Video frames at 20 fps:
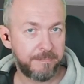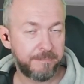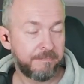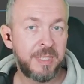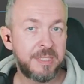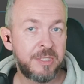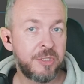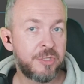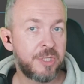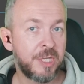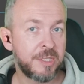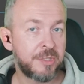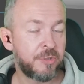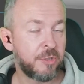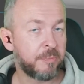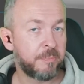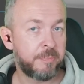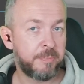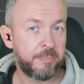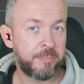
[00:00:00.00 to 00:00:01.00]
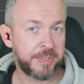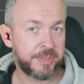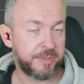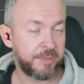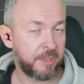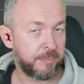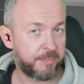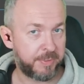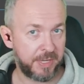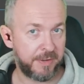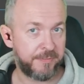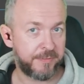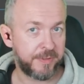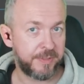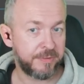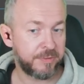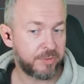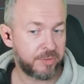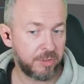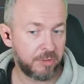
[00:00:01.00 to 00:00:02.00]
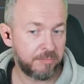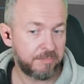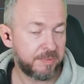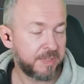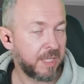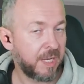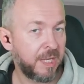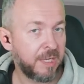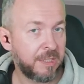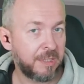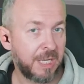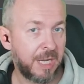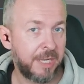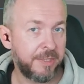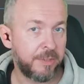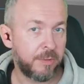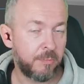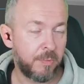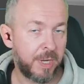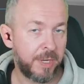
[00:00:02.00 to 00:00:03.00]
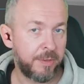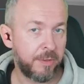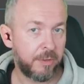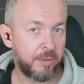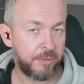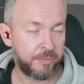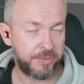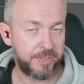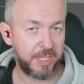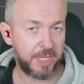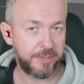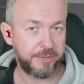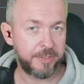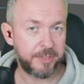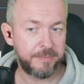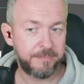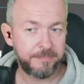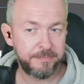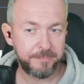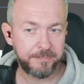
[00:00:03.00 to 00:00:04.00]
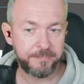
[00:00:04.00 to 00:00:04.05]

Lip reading: This is just your personal preference, so select either one or the other.